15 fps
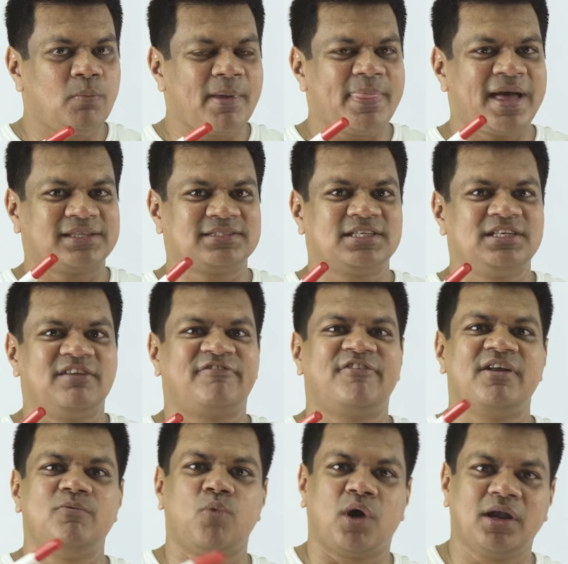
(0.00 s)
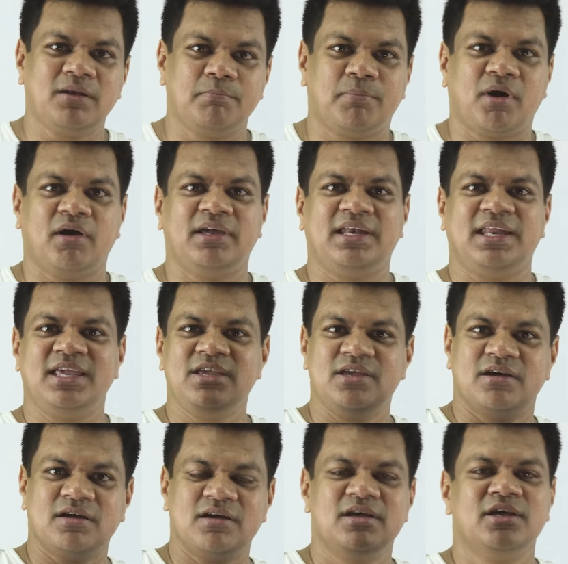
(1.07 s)
but that's a different one. But in
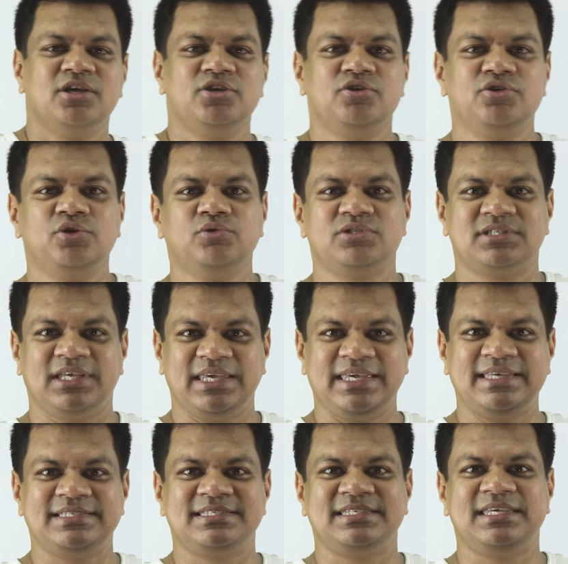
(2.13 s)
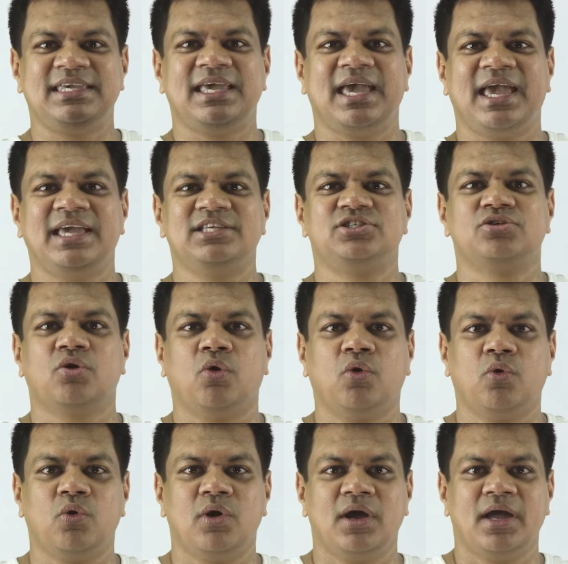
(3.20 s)
here, you use
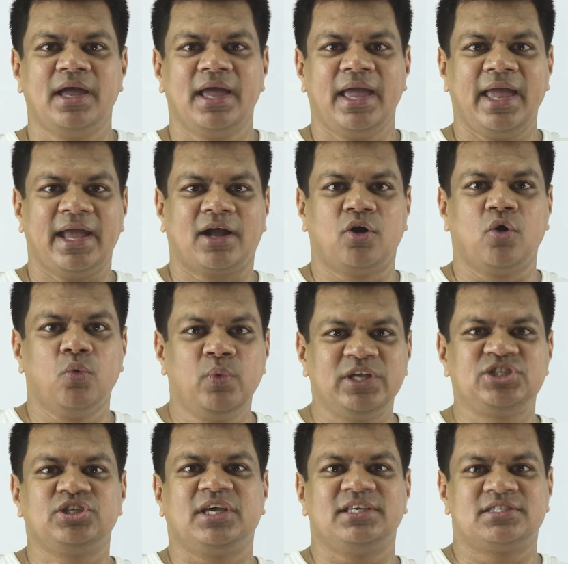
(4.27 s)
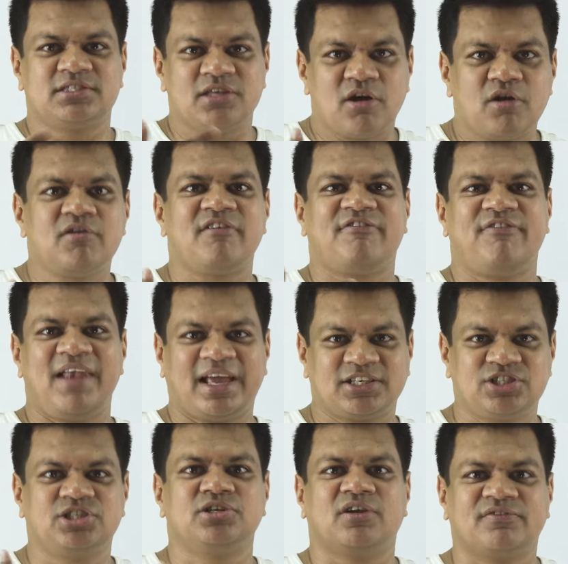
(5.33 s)
ECHO, Echo, which is the
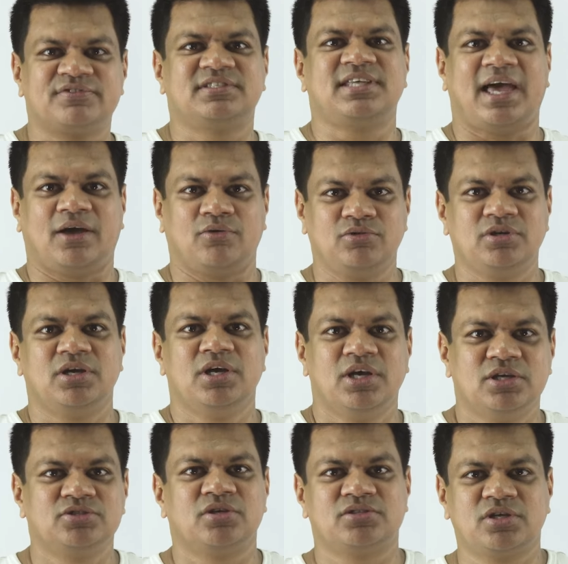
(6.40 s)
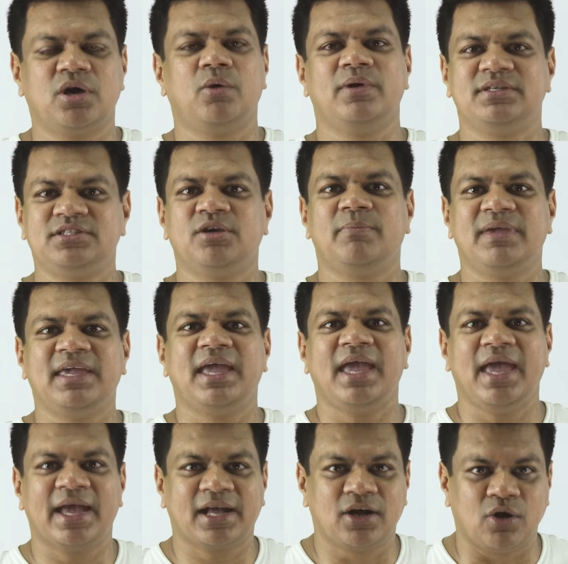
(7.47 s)
reflection of sound. So it's going to be
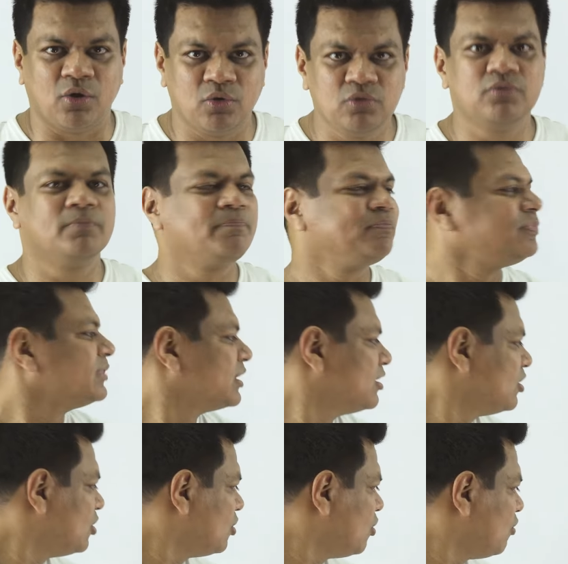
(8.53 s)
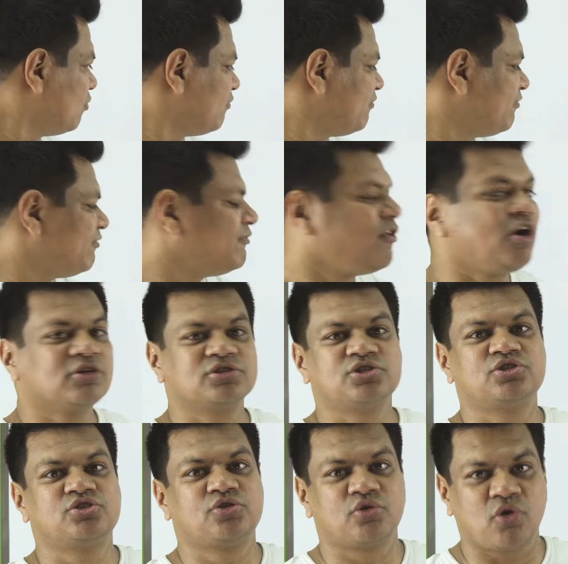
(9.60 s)
Echo,
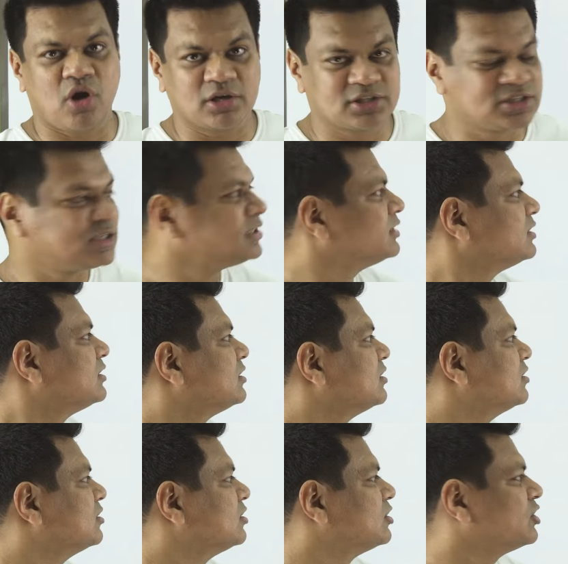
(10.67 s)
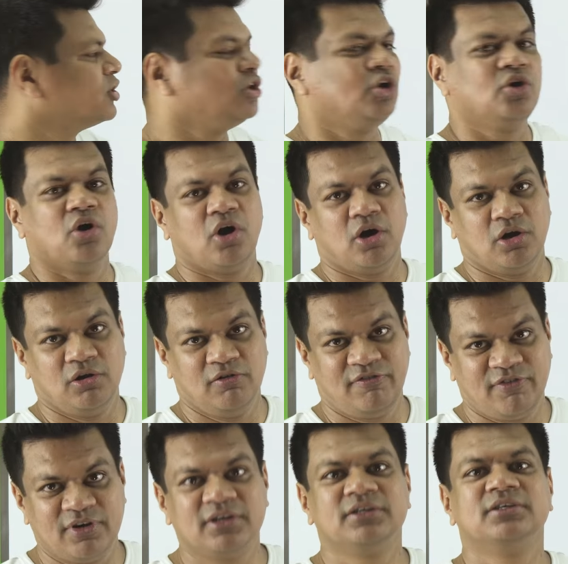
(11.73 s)
Foxtrot,
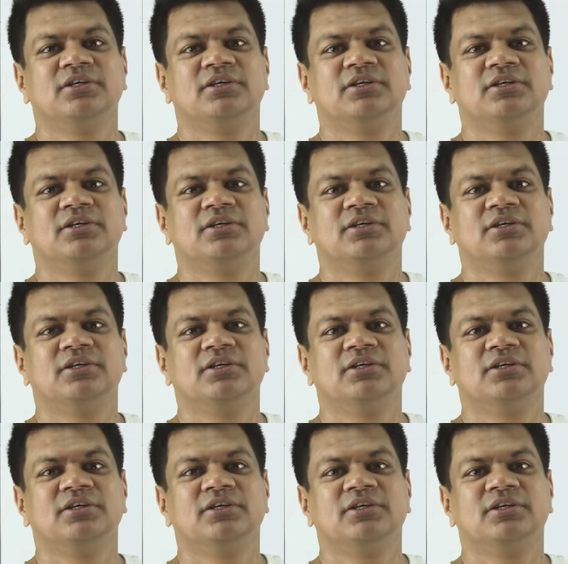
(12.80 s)
Golf,